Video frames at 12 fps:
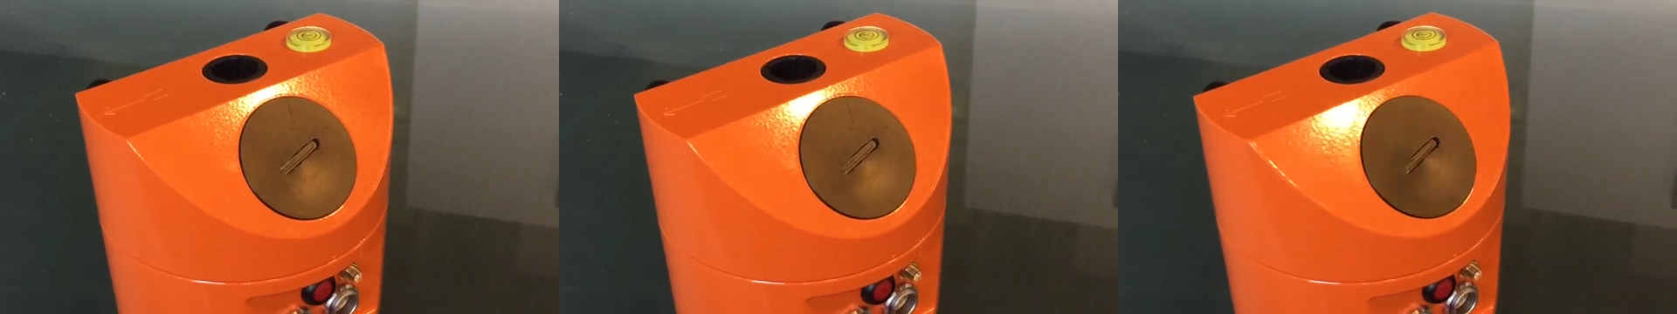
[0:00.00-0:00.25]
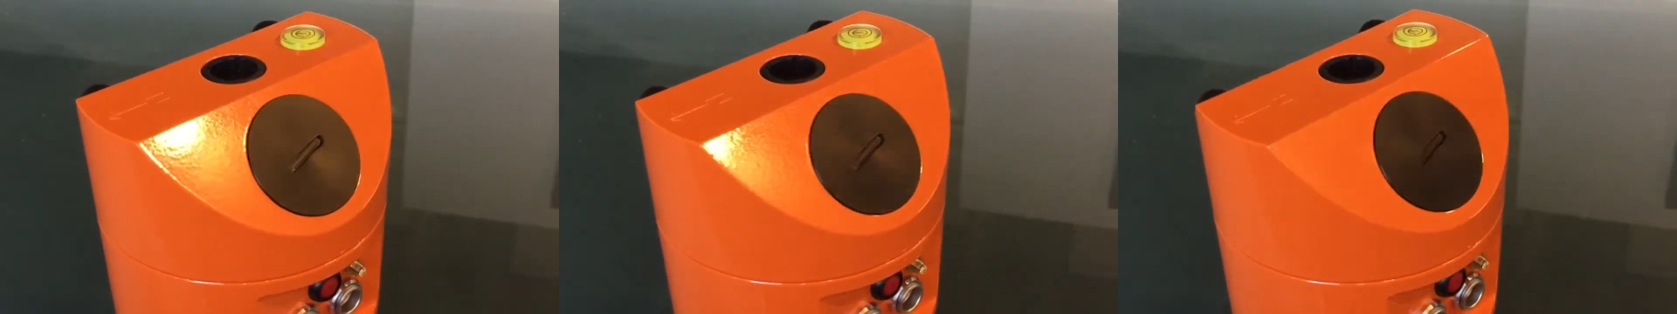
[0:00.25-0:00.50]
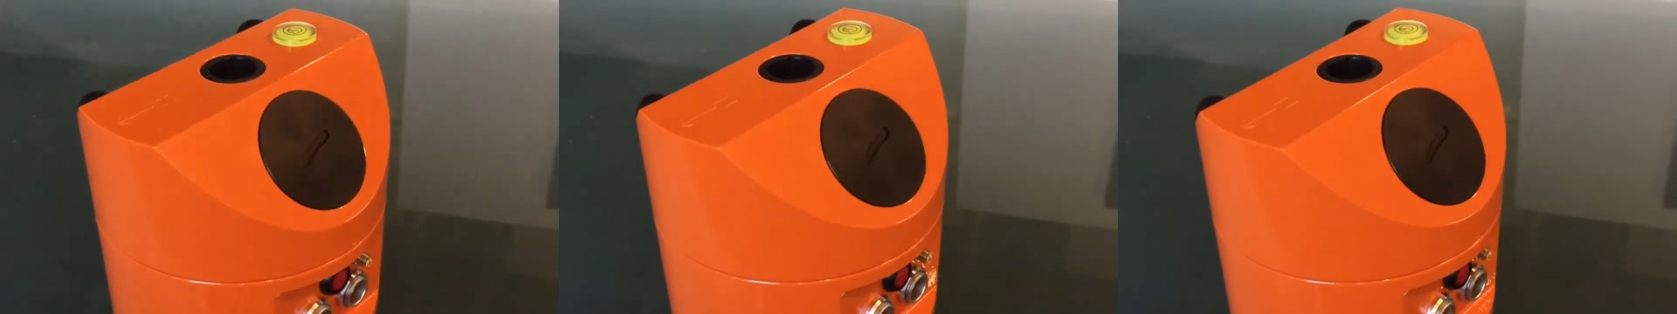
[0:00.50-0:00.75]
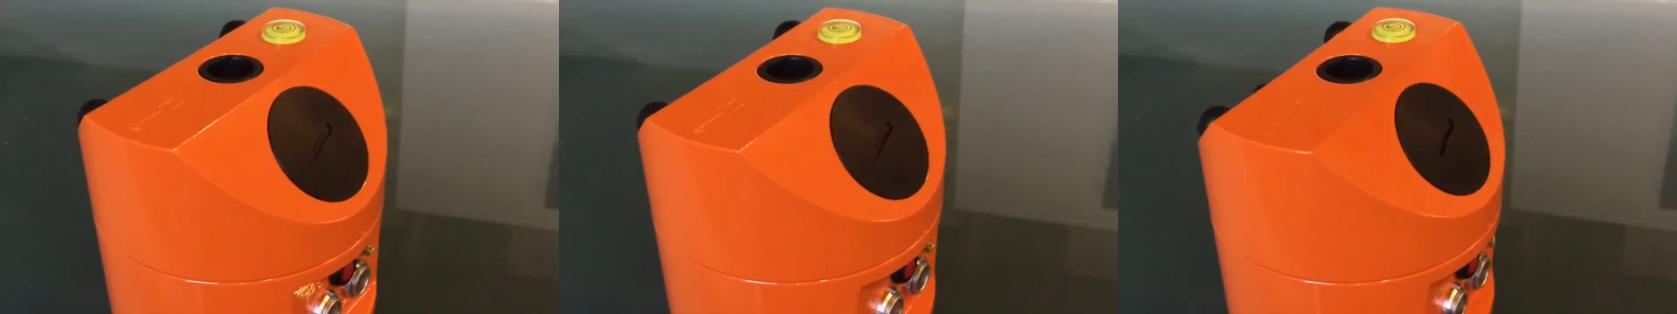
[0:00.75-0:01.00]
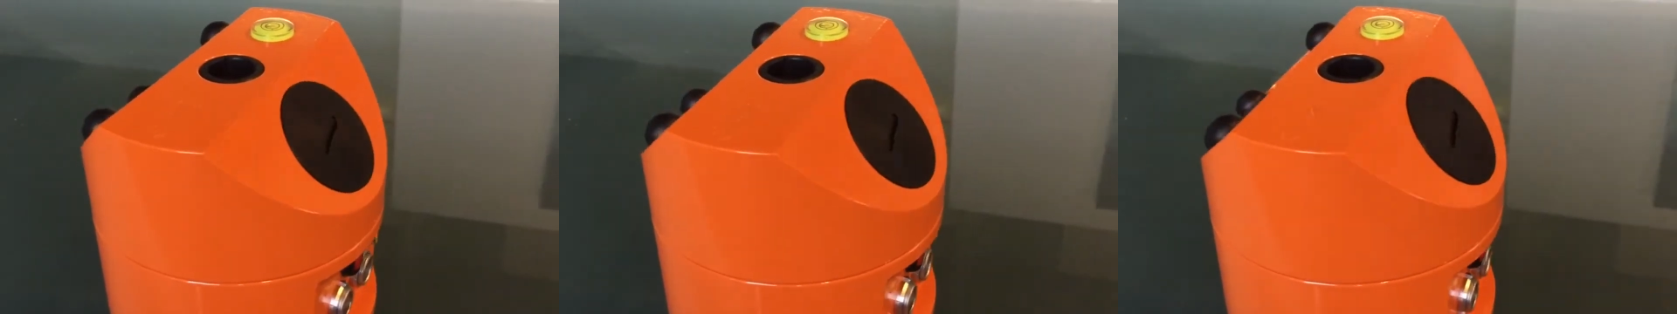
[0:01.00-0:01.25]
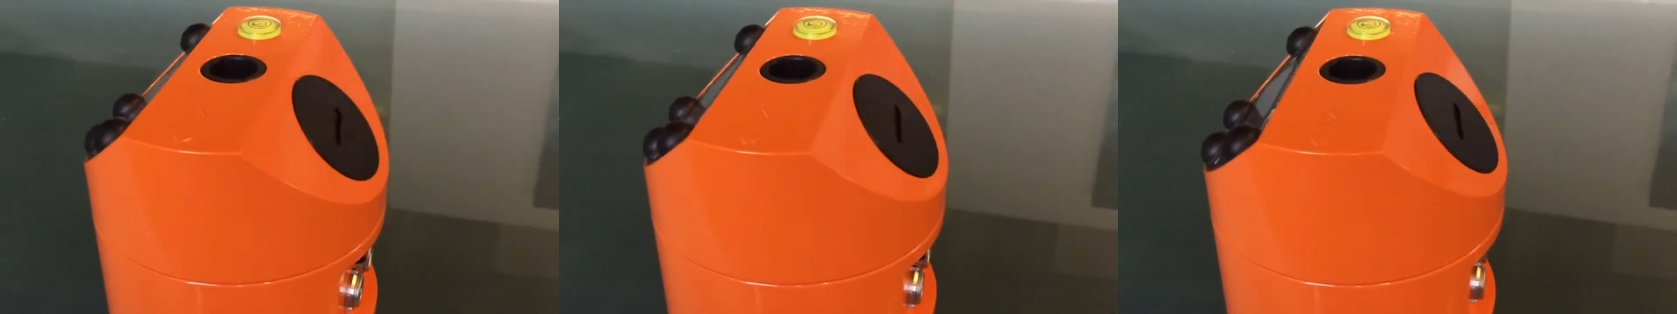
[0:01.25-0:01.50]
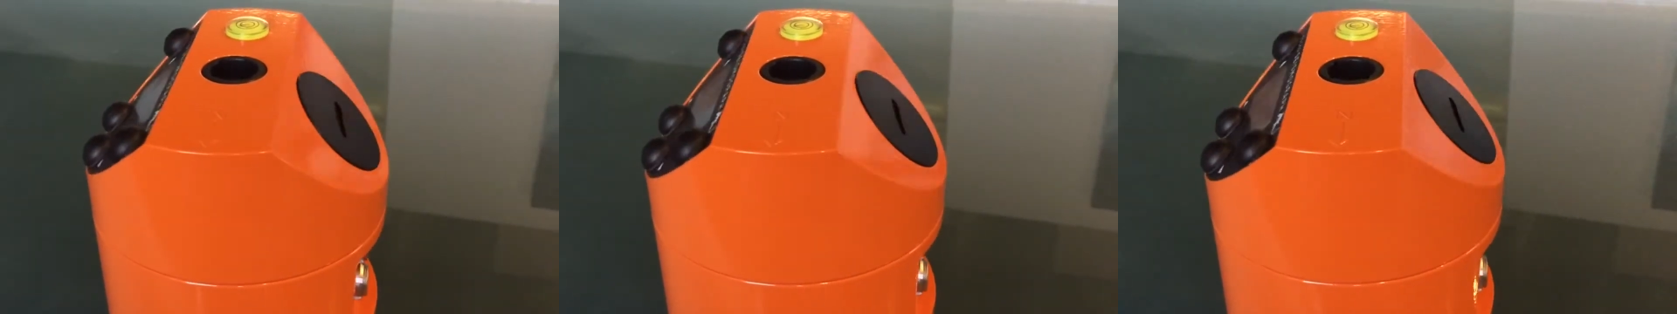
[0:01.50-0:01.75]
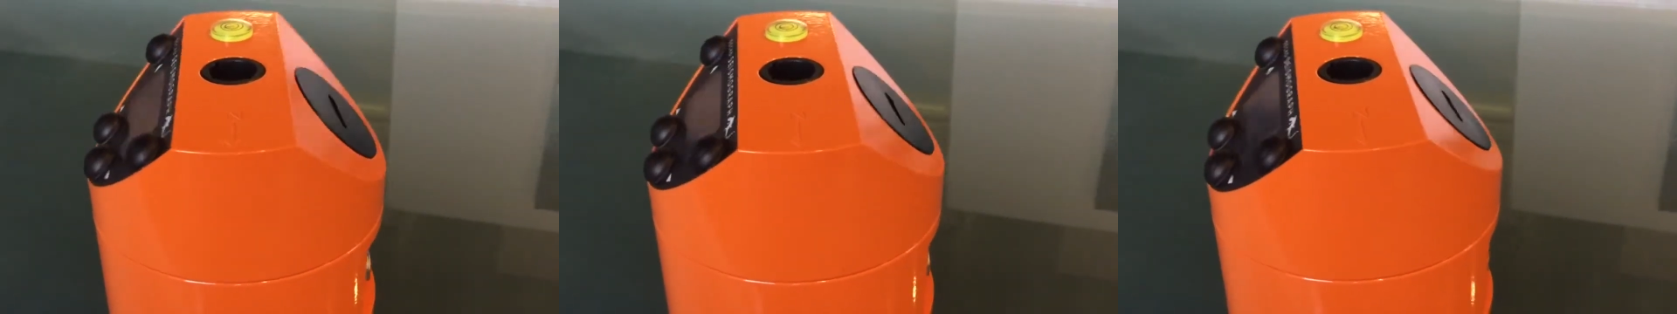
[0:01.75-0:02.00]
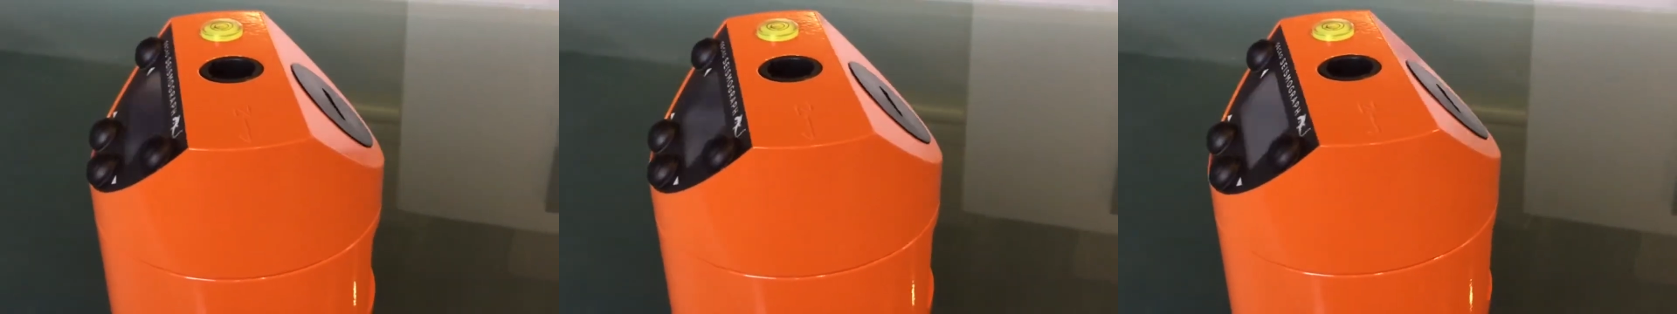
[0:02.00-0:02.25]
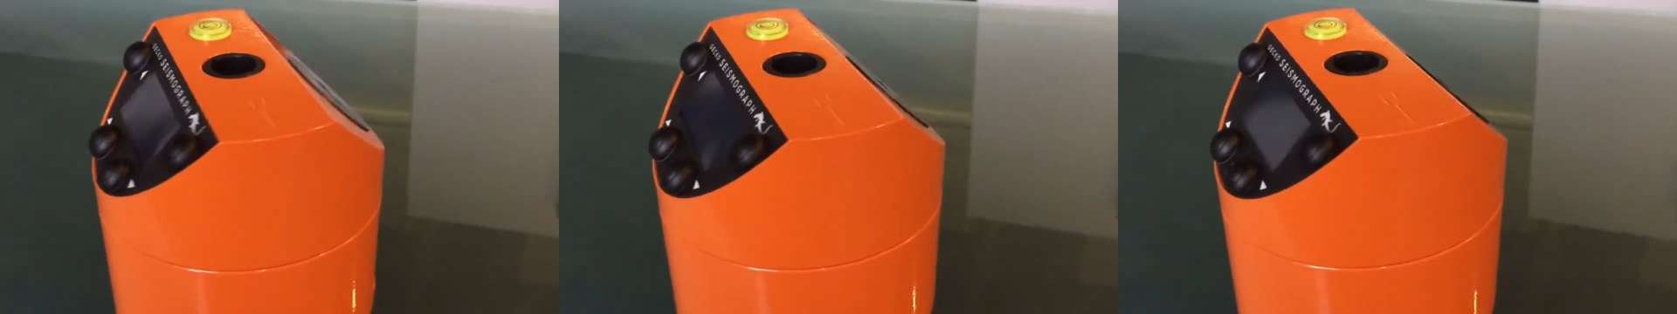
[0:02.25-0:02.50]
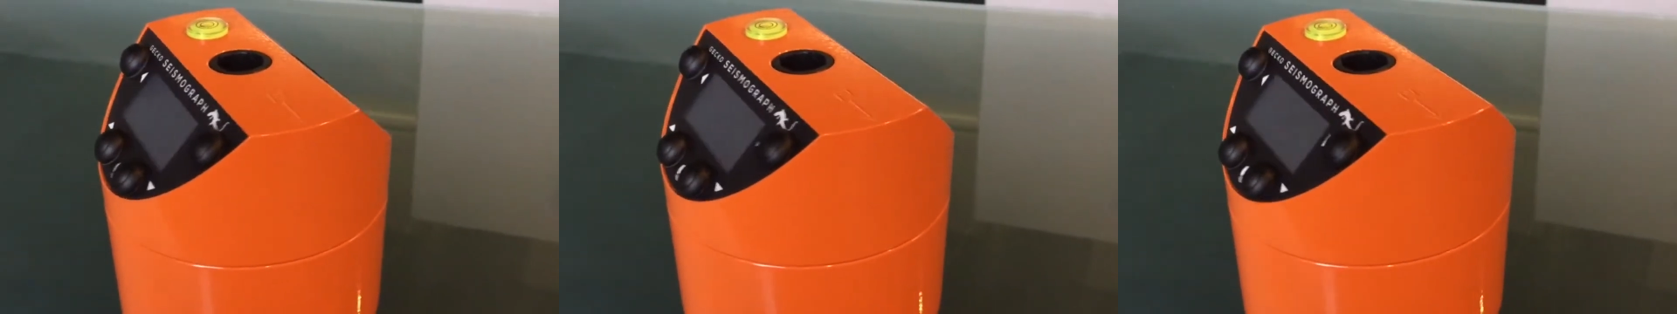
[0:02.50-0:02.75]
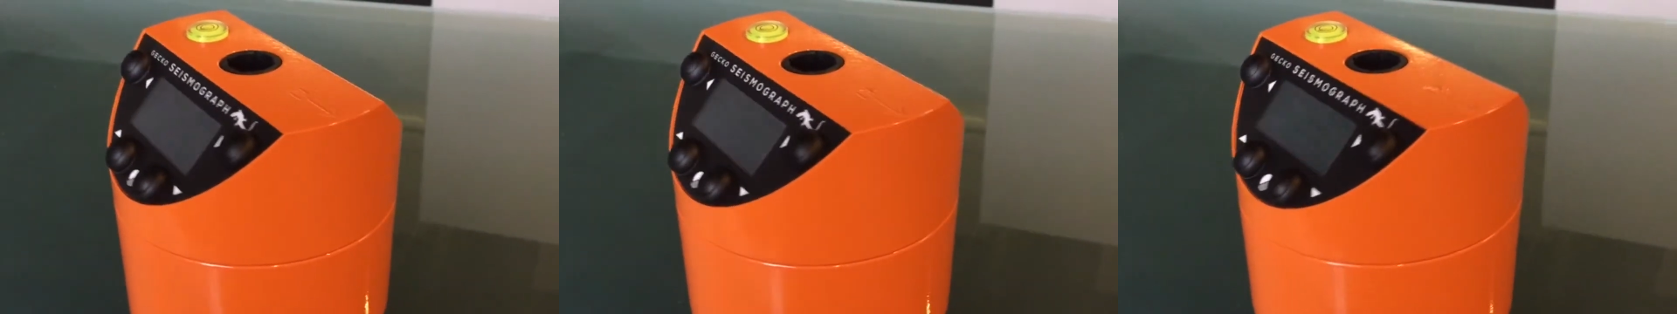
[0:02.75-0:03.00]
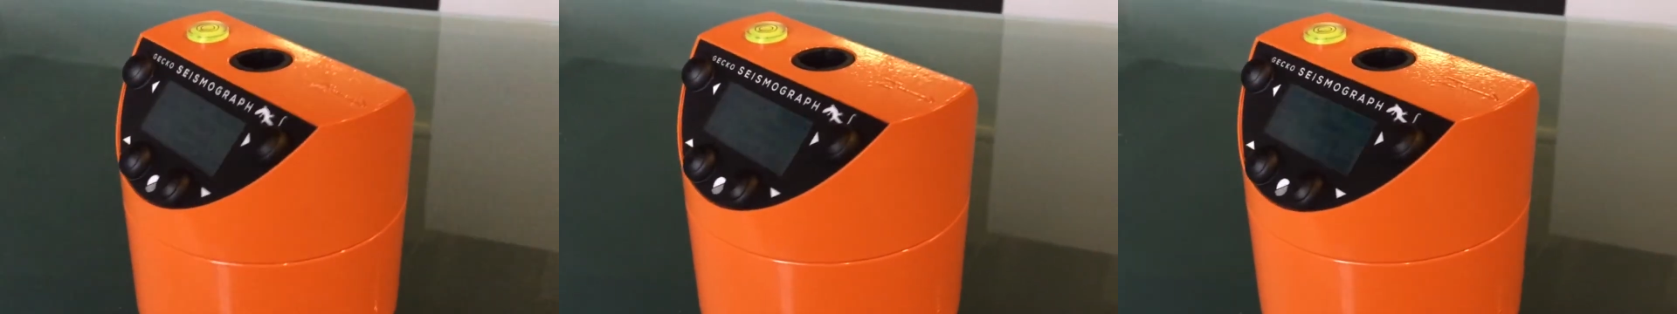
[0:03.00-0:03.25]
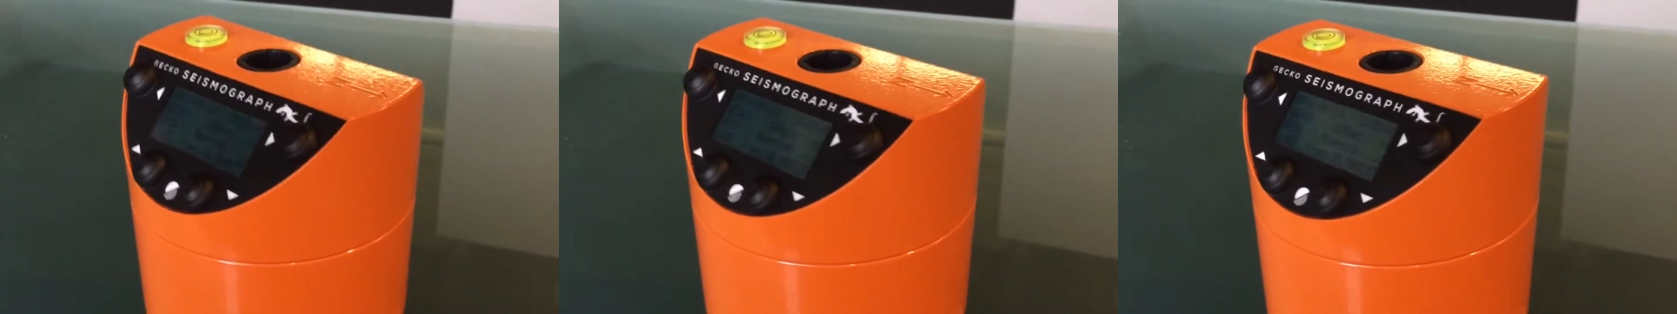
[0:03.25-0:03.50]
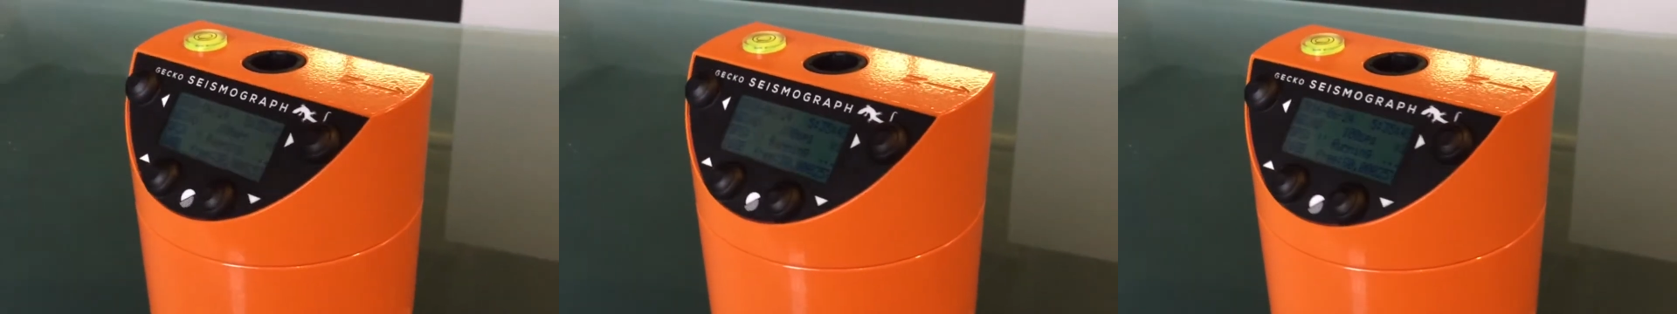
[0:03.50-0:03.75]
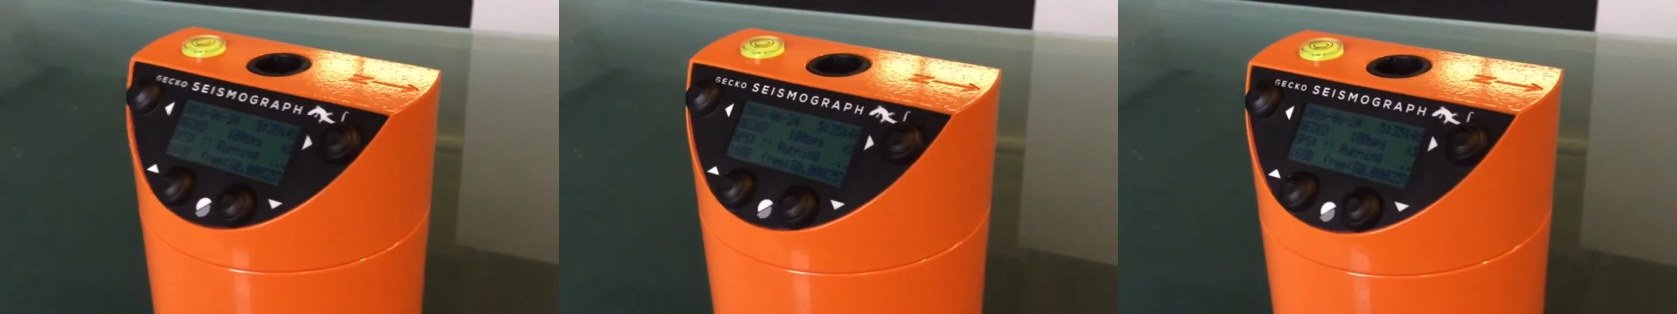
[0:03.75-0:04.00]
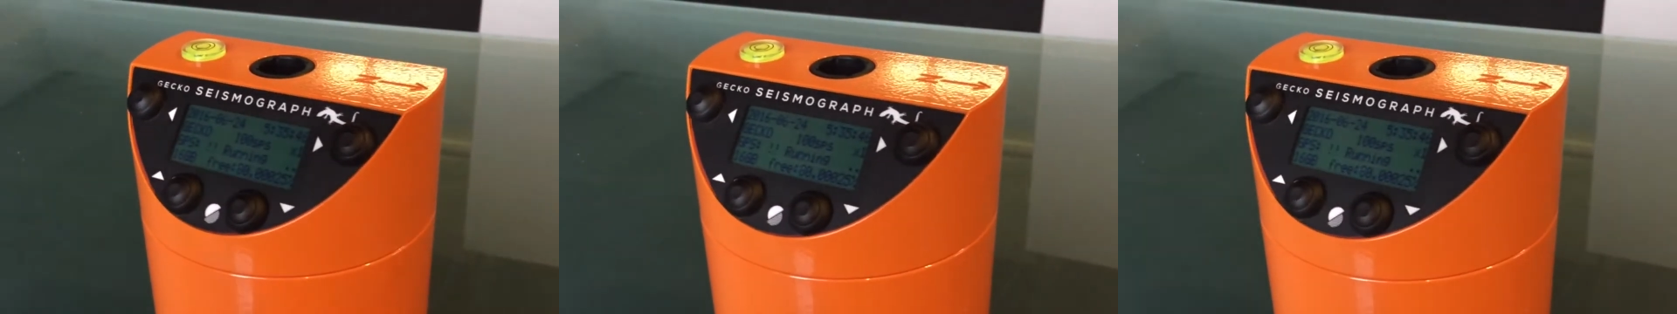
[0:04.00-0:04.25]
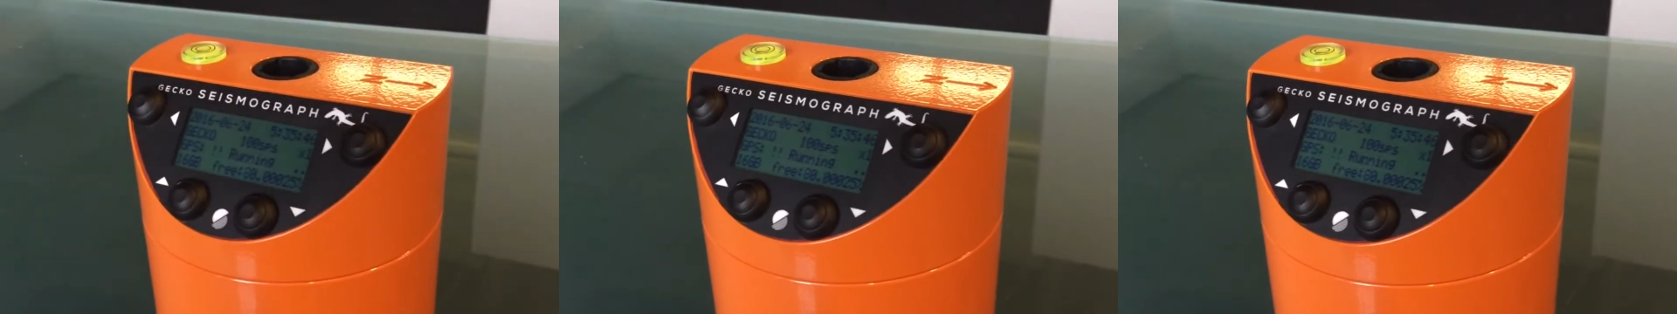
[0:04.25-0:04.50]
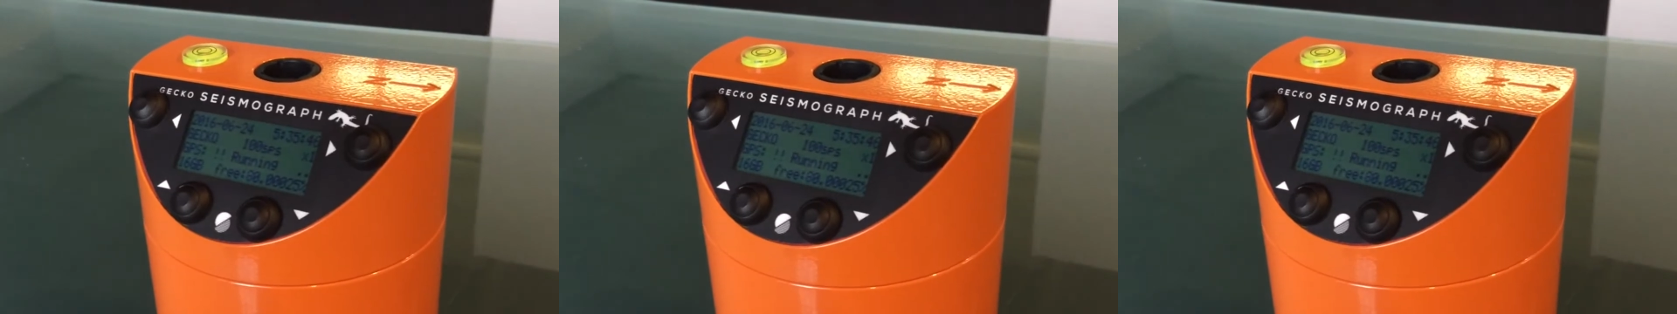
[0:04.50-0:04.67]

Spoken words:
No face is visible, so there are no lips to read.